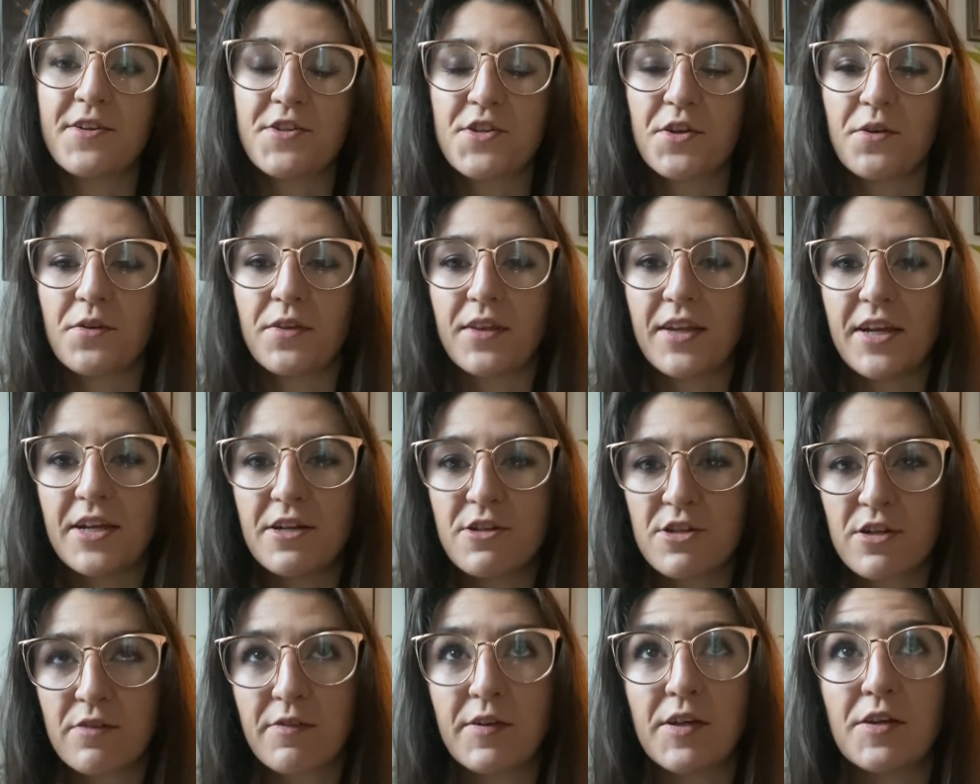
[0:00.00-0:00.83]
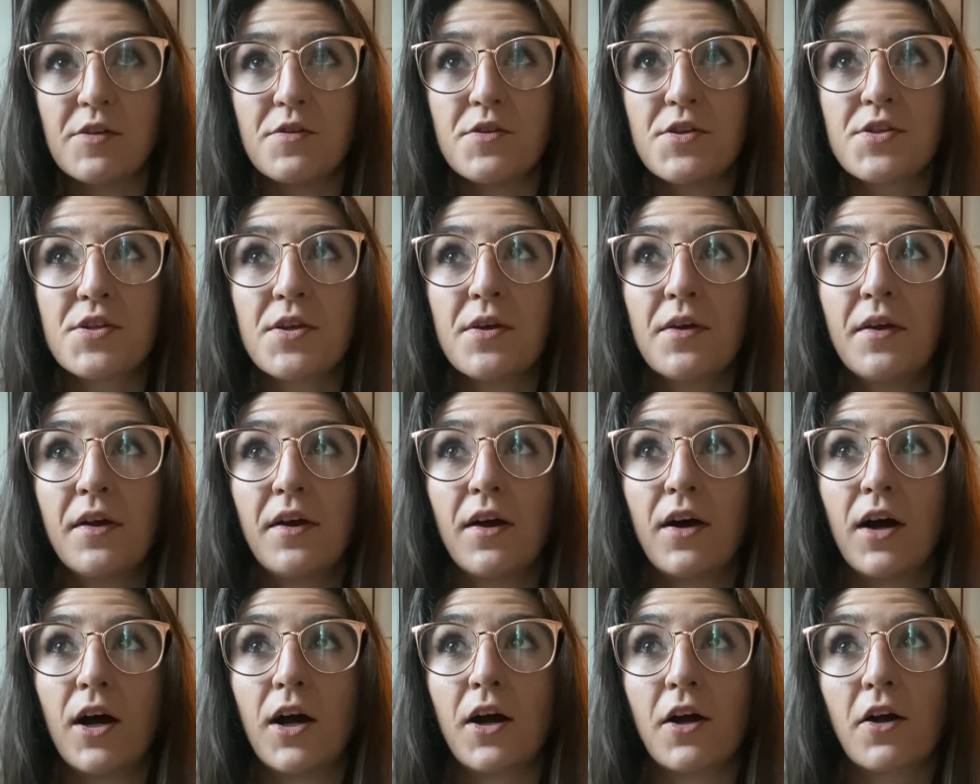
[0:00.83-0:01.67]
So the interviews
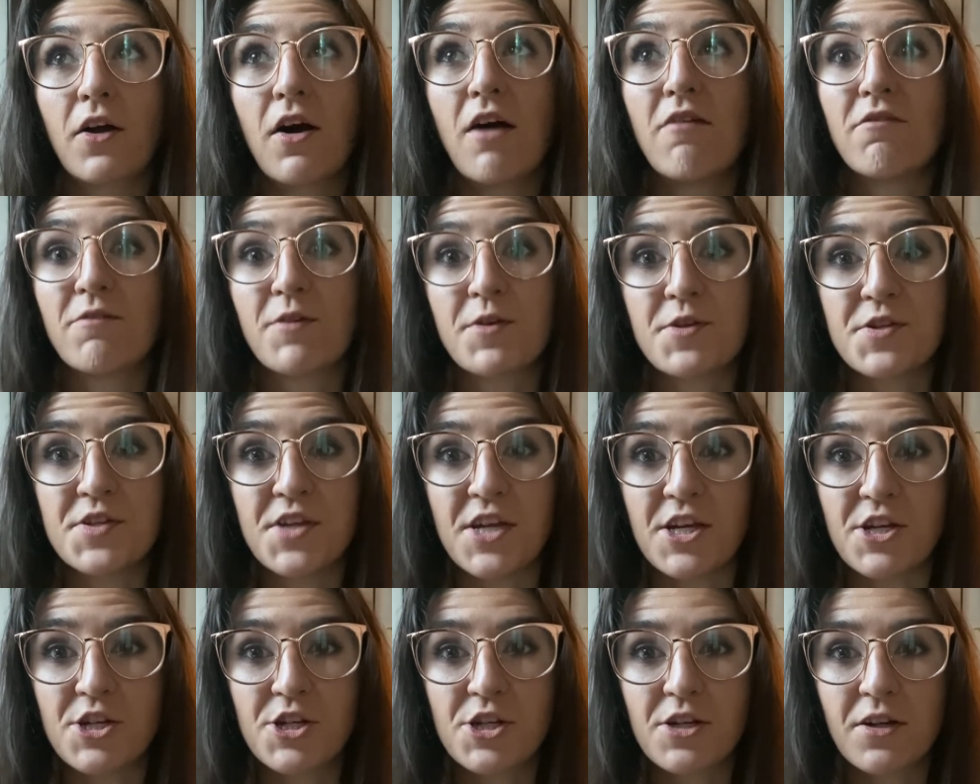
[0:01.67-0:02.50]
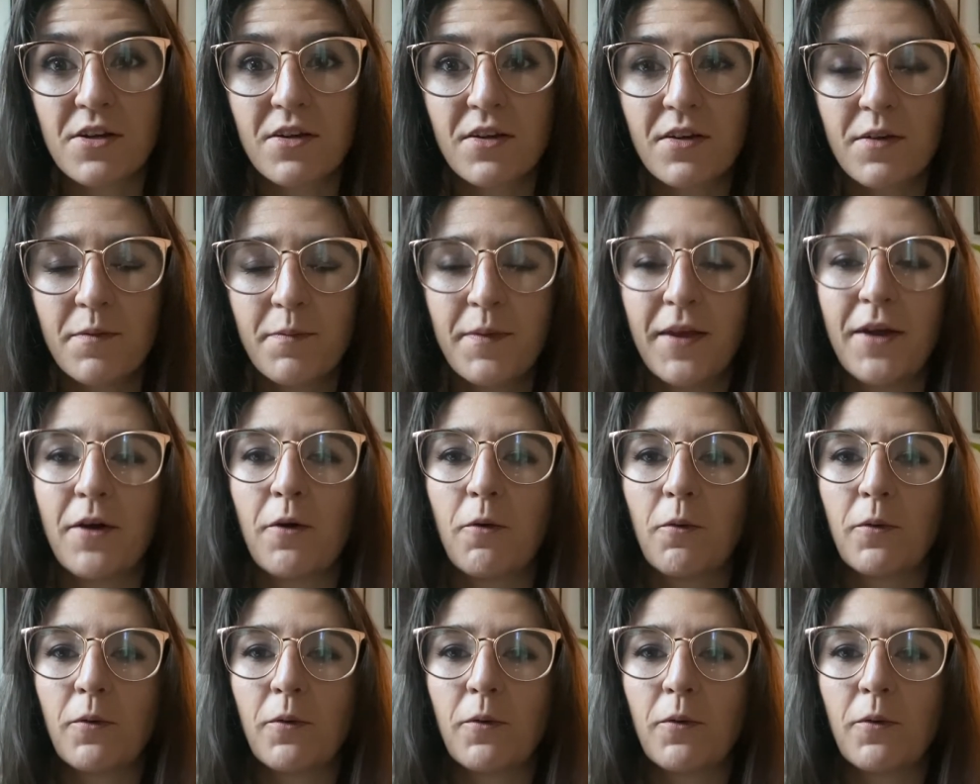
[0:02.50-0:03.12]
are conversational,